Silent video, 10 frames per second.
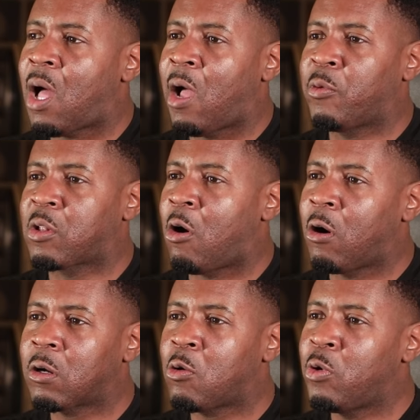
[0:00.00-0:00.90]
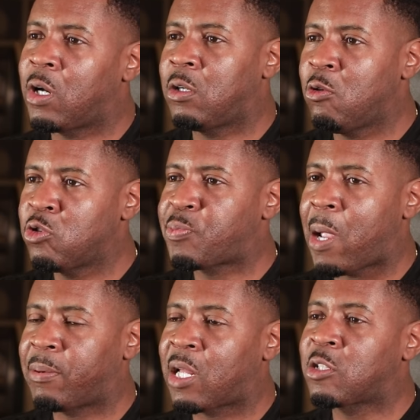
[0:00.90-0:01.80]
It was an article in a
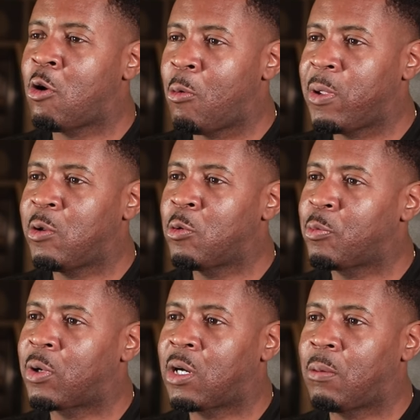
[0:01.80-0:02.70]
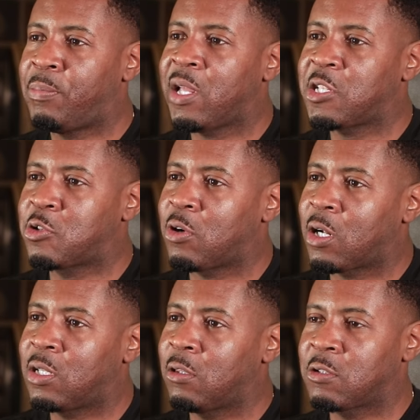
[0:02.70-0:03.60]
newspaper that told me you were one of the biggest
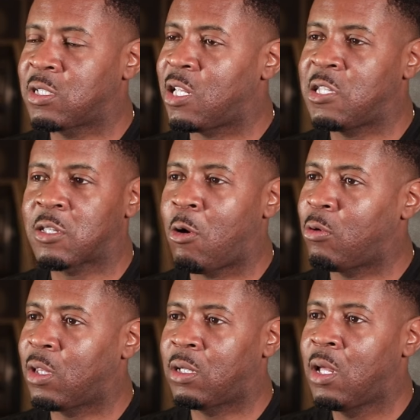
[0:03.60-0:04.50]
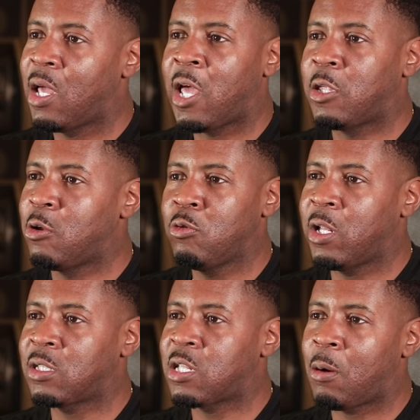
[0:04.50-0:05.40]
drug dealers in East Oakland, and you
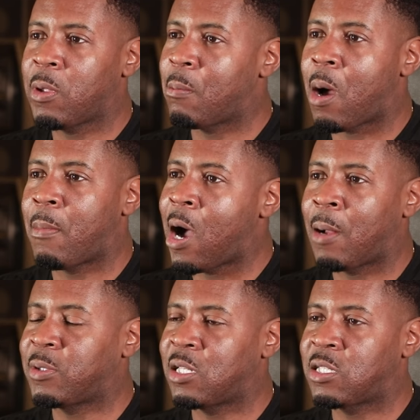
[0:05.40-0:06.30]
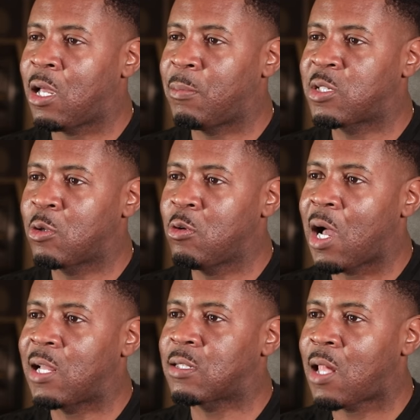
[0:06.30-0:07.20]
didn't tell me, and my mom didn't tell me, so you
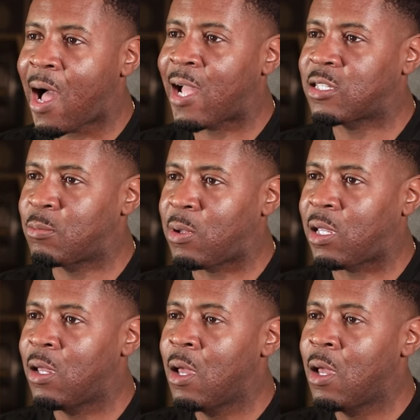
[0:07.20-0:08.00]
guys lied to me.